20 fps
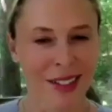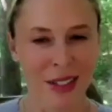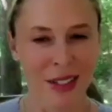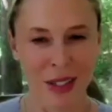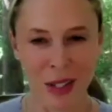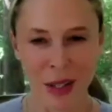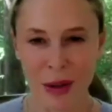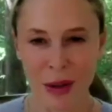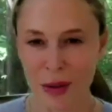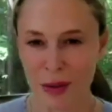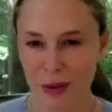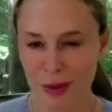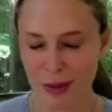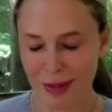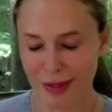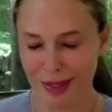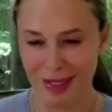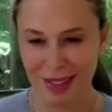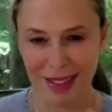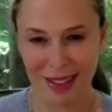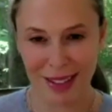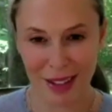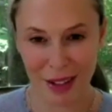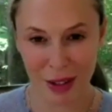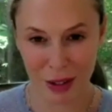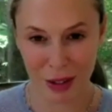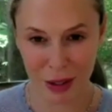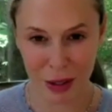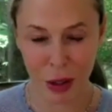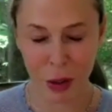So
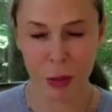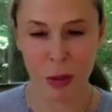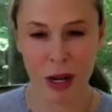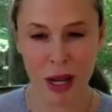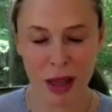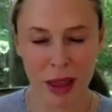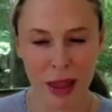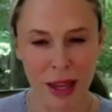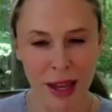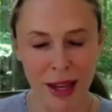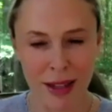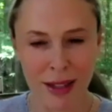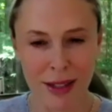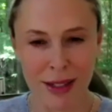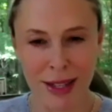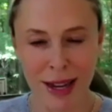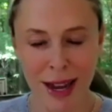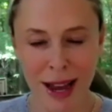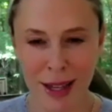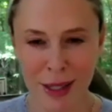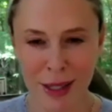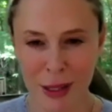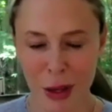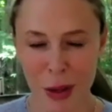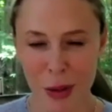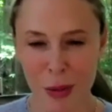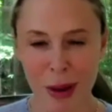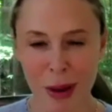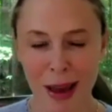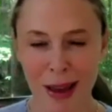there's so many things to ask you
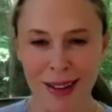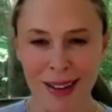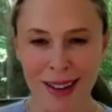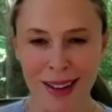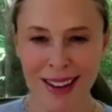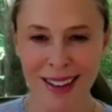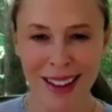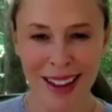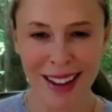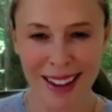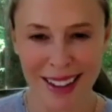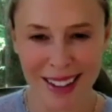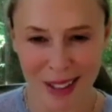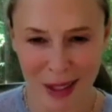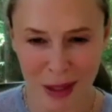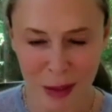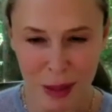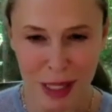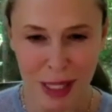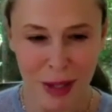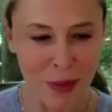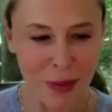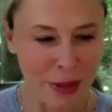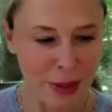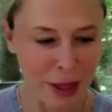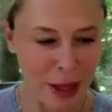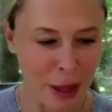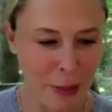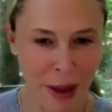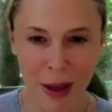about, and like
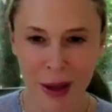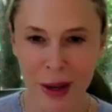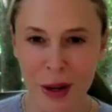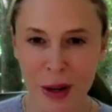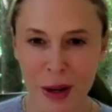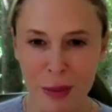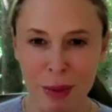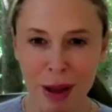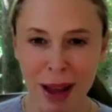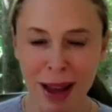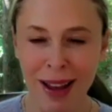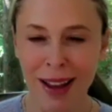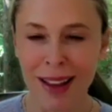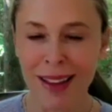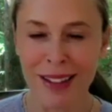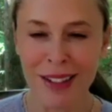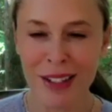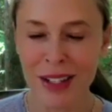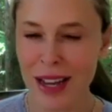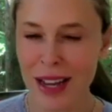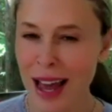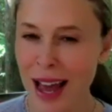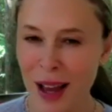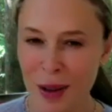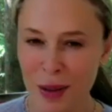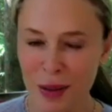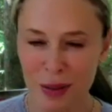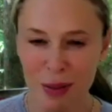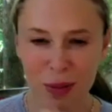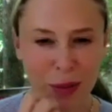specifically about your biology.
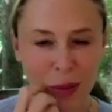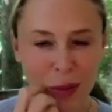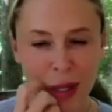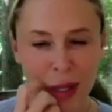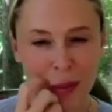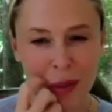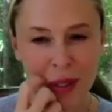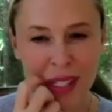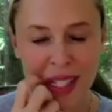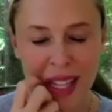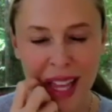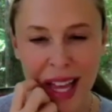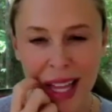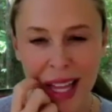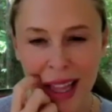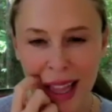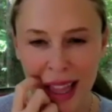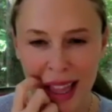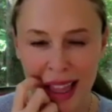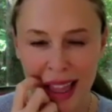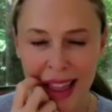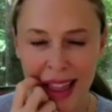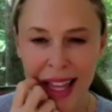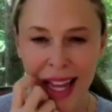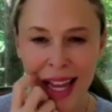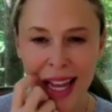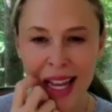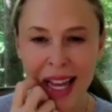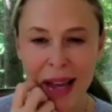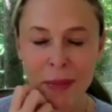What was that
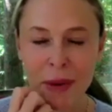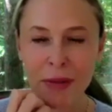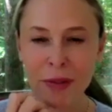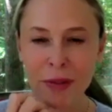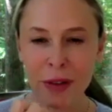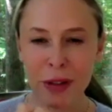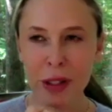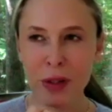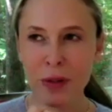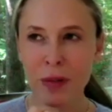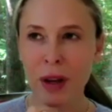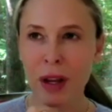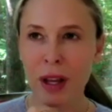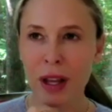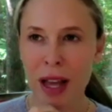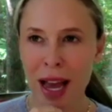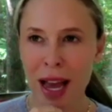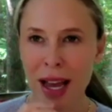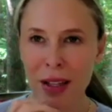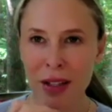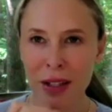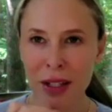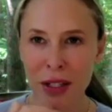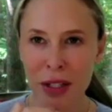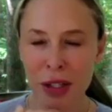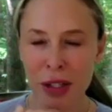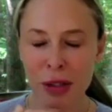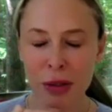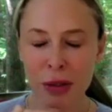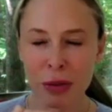like? I mean, first of all, how did
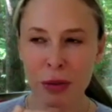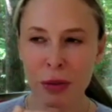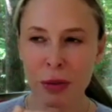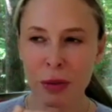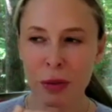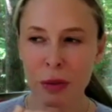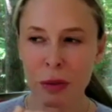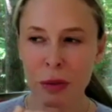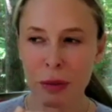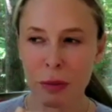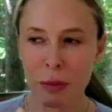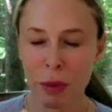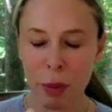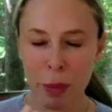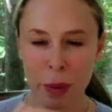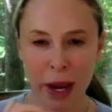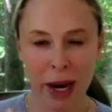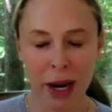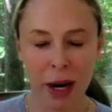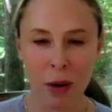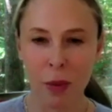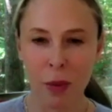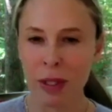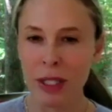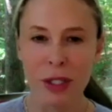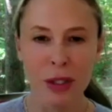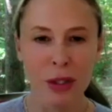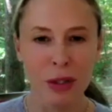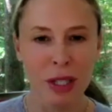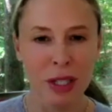you prepare? What
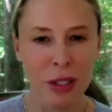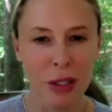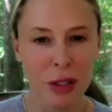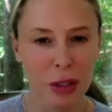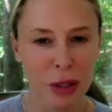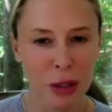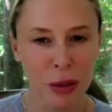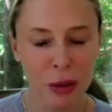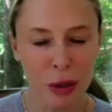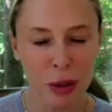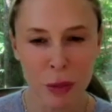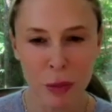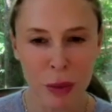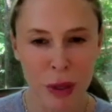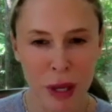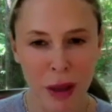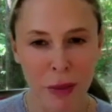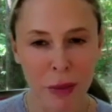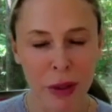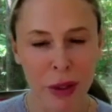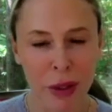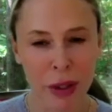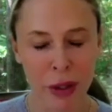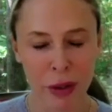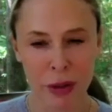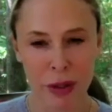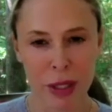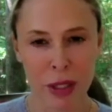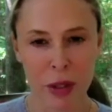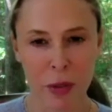did you need to do to be able to go
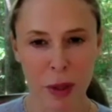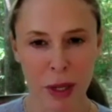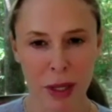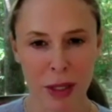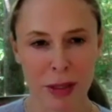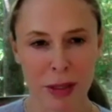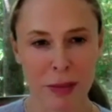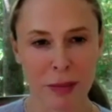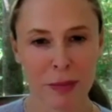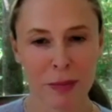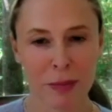into space?